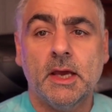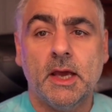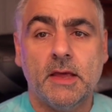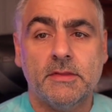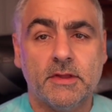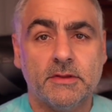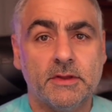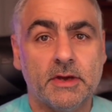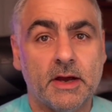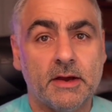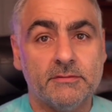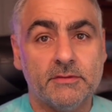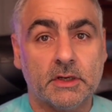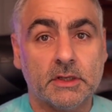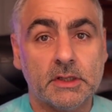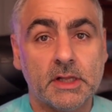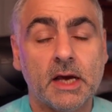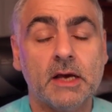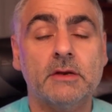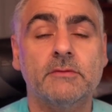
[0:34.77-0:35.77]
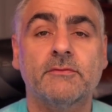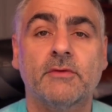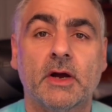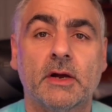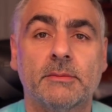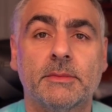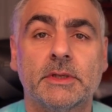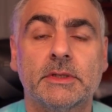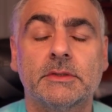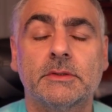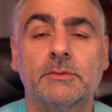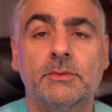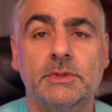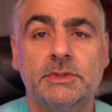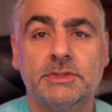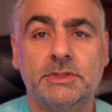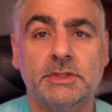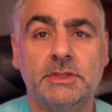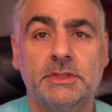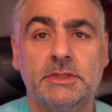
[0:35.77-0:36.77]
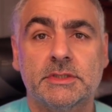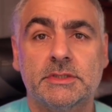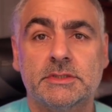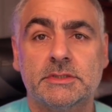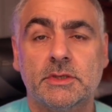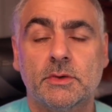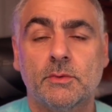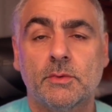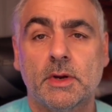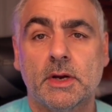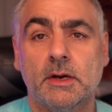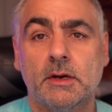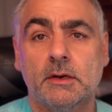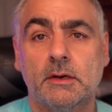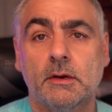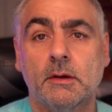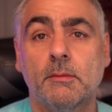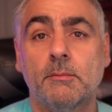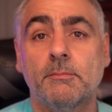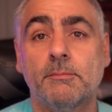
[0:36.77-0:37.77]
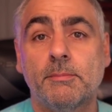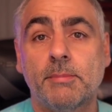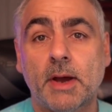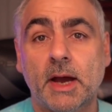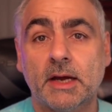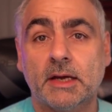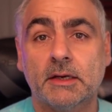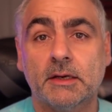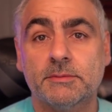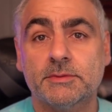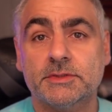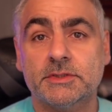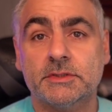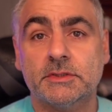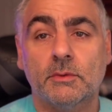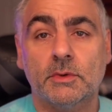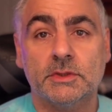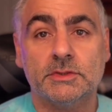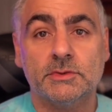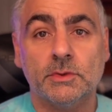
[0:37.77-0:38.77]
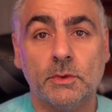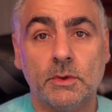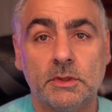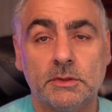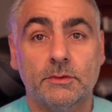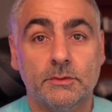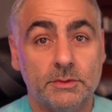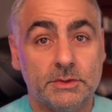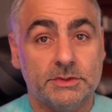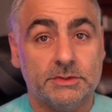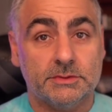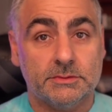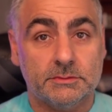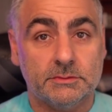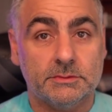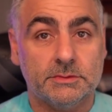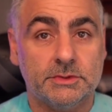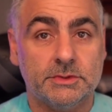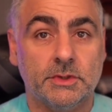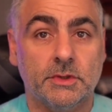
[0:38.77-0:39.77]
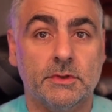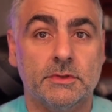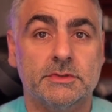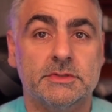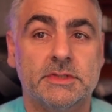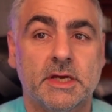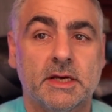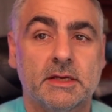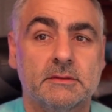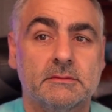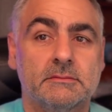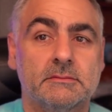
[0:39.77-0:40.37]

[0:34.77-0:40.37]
and then they have their cloud environment, which is where backups are stored, which shows that